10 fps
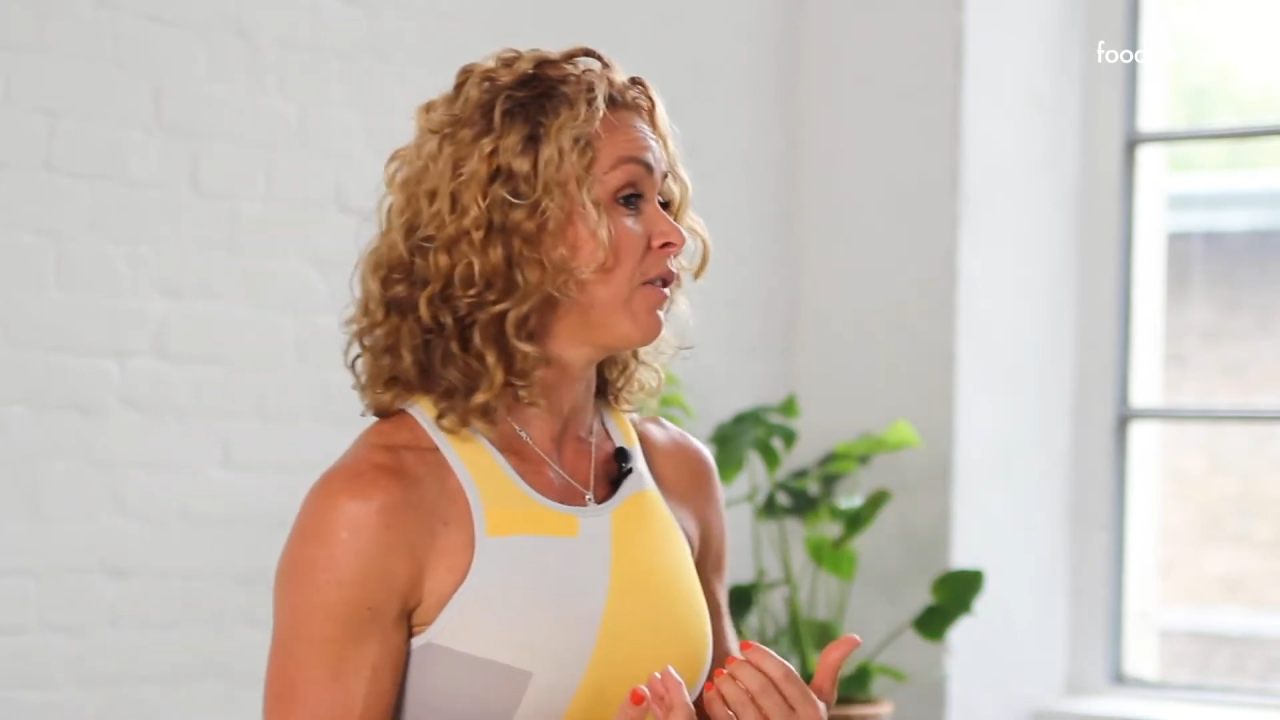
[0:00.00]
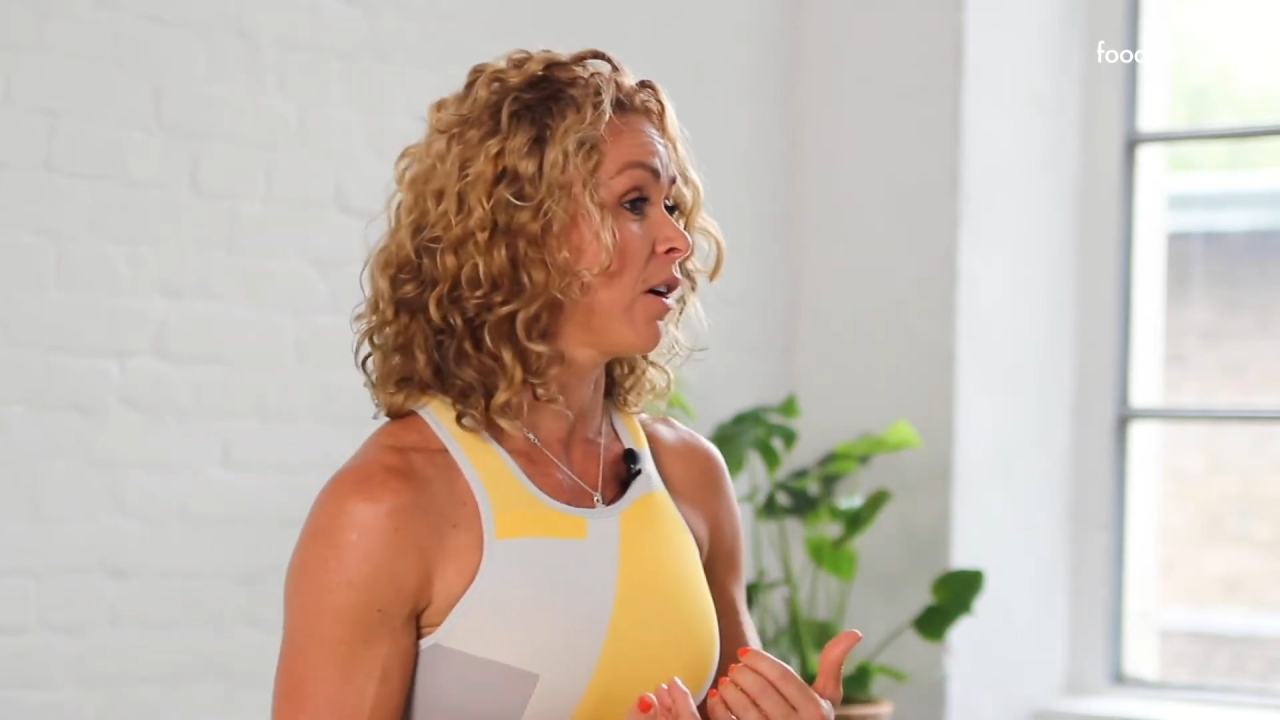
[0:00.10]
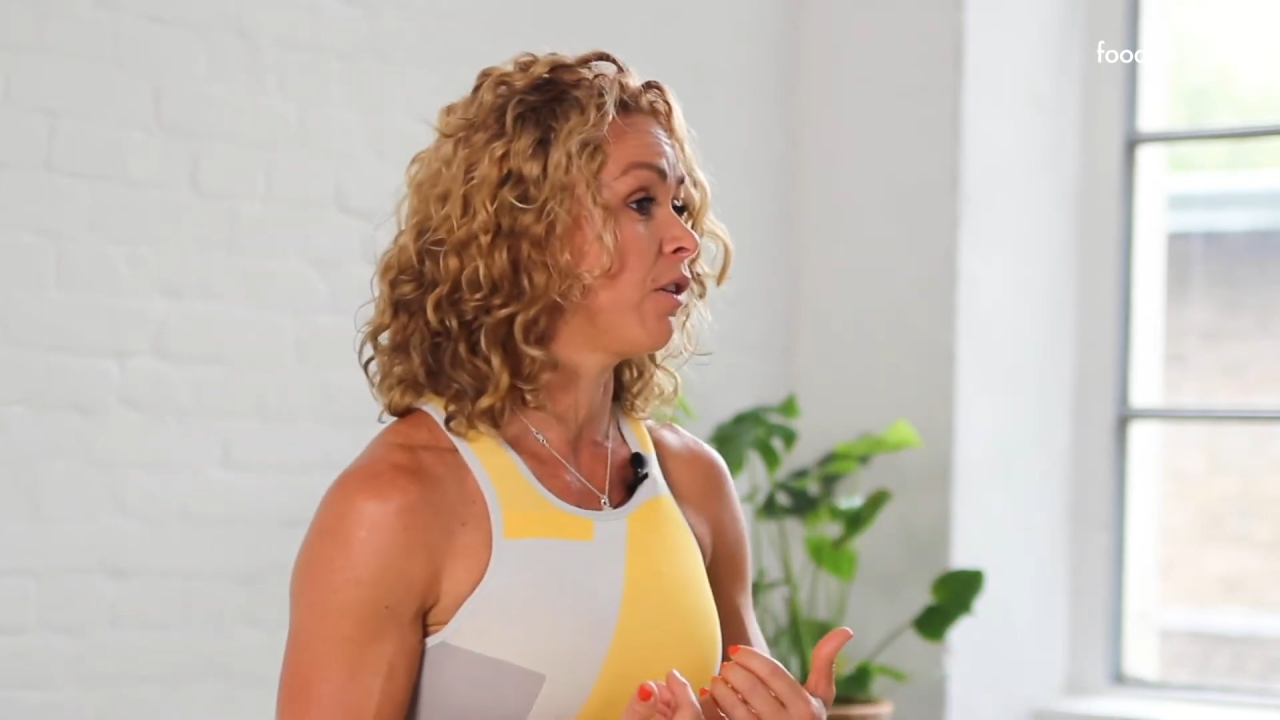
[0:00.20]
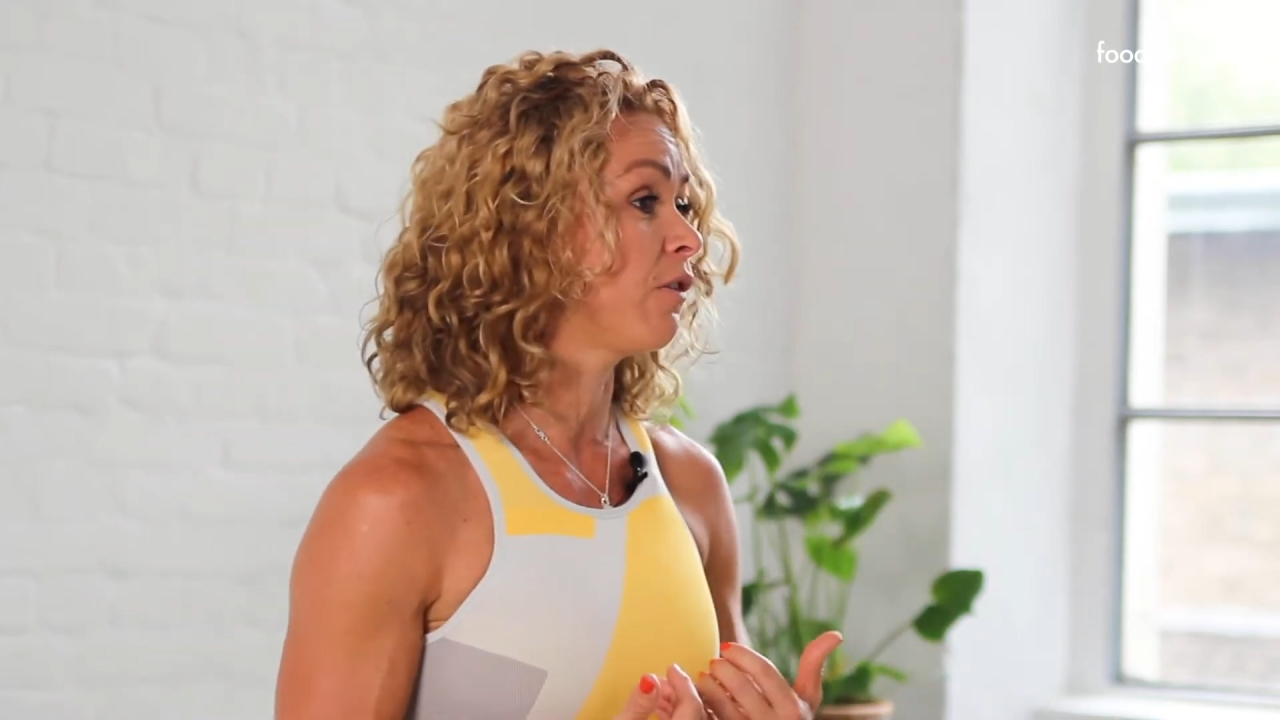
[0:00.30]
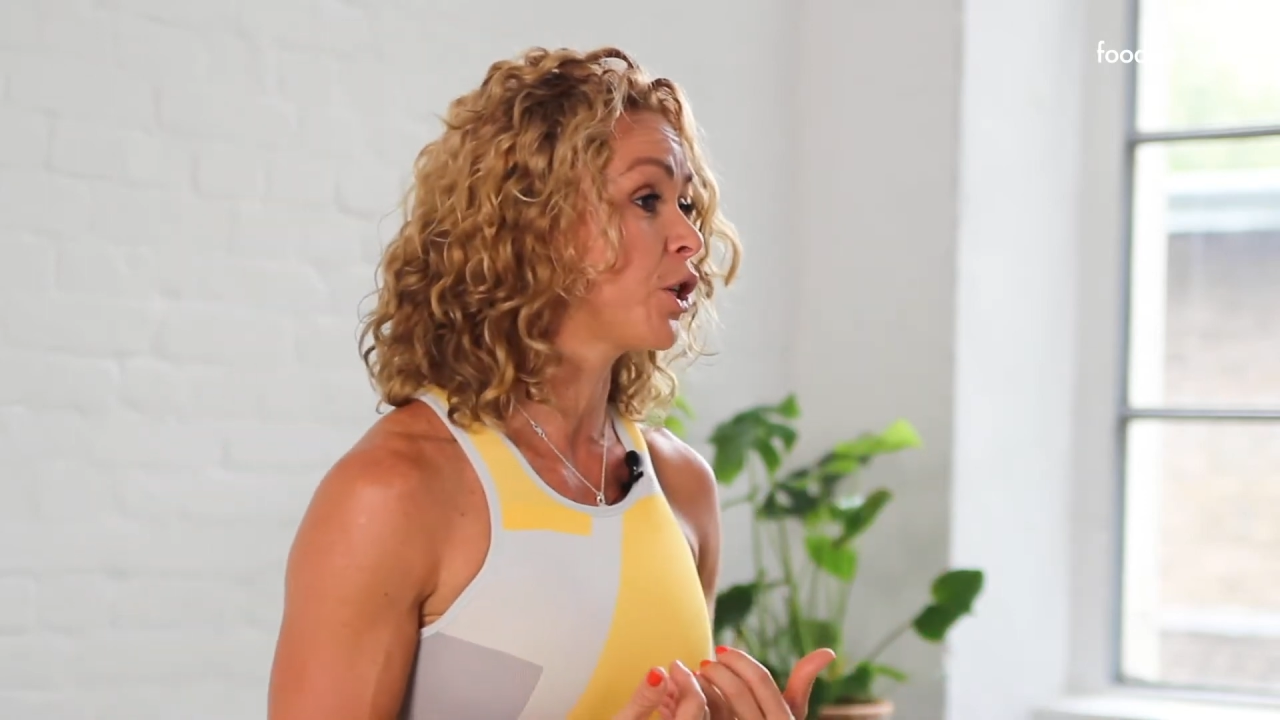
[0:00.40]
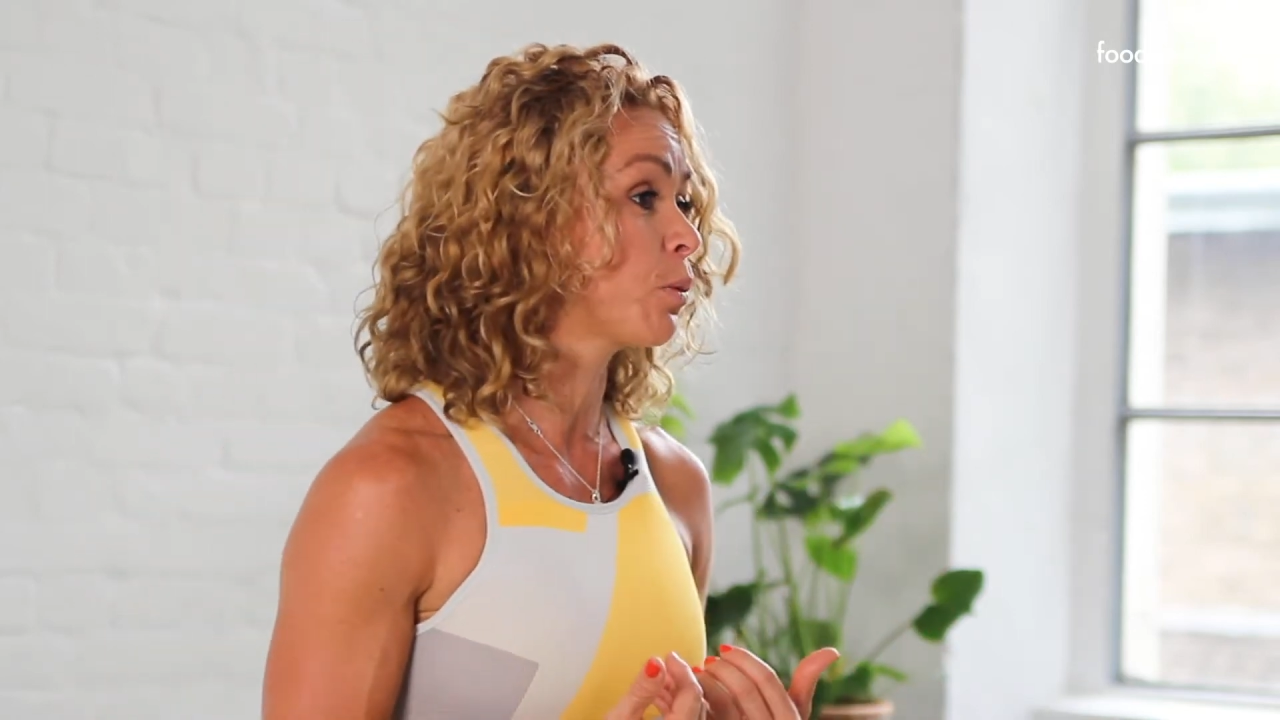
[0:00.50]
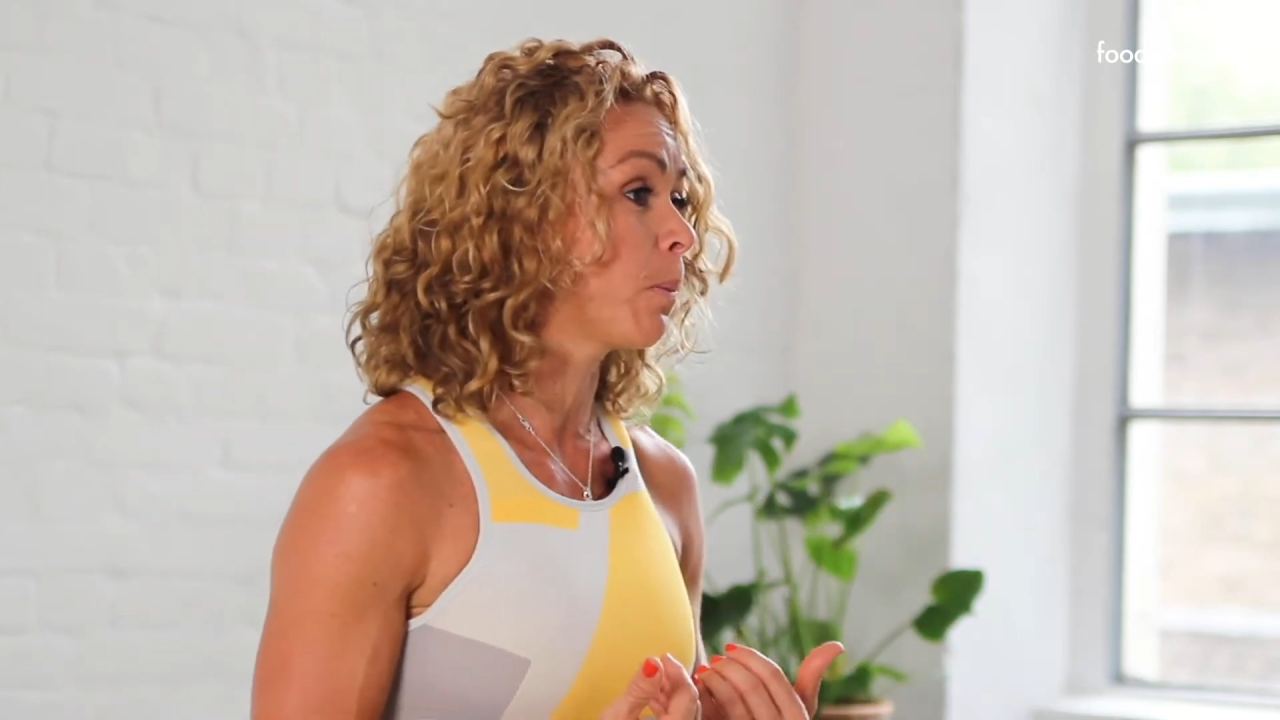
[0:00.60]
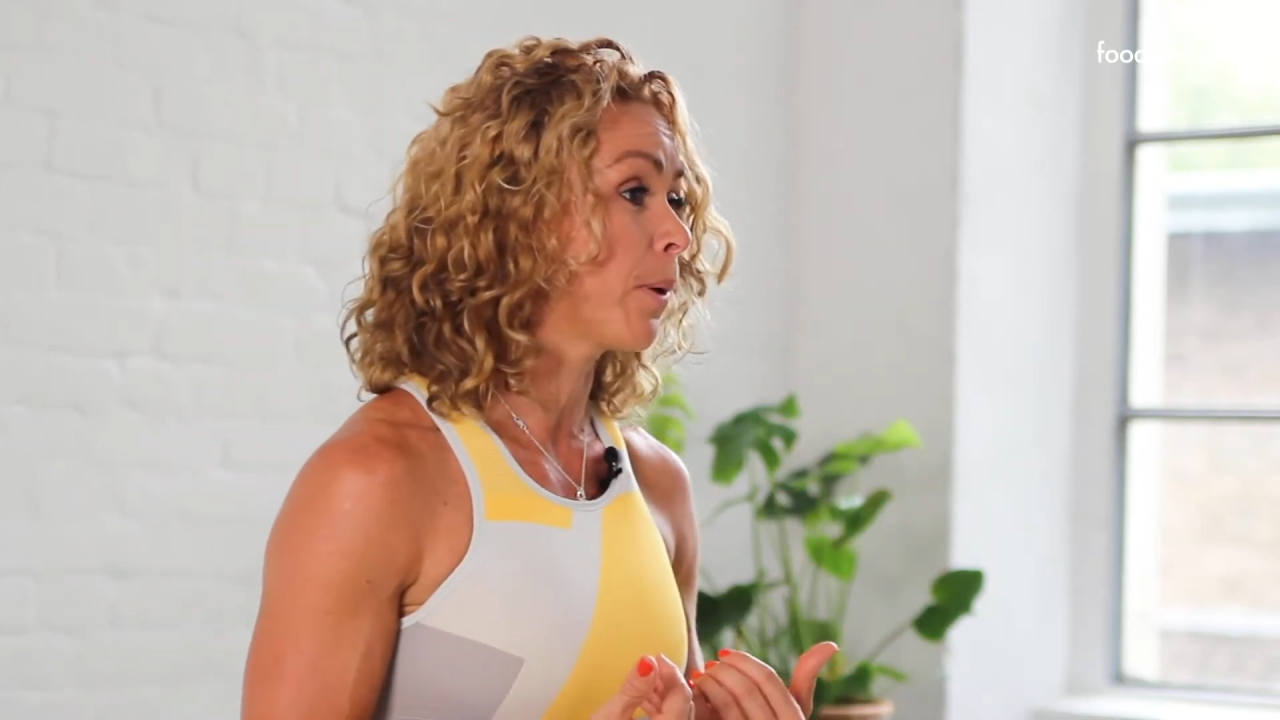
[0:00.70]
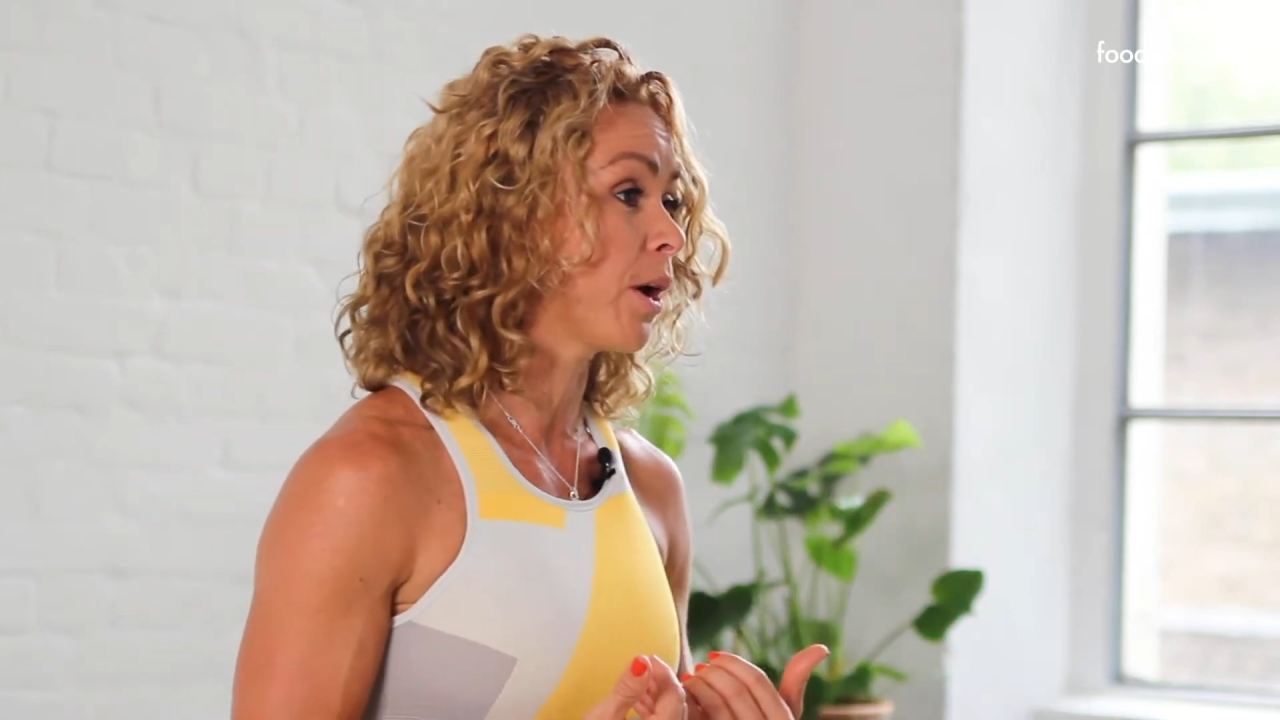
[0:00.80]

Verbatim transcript: very visual